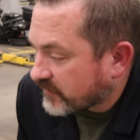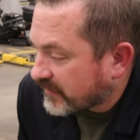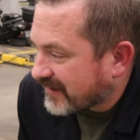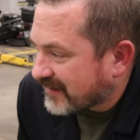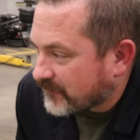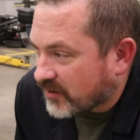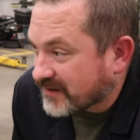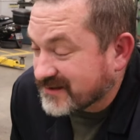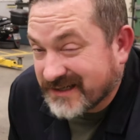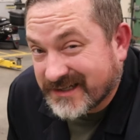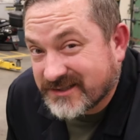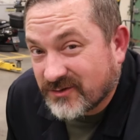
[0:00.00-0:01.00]
And um,
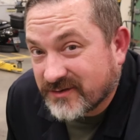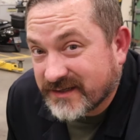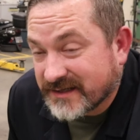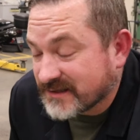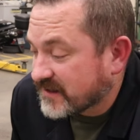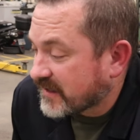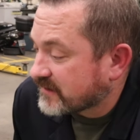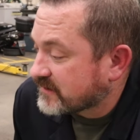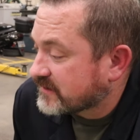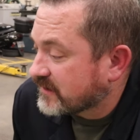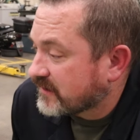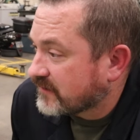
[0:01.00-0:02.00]
honestly, I just don't think it's that
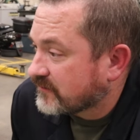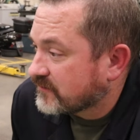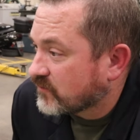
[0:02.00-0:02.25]
uh,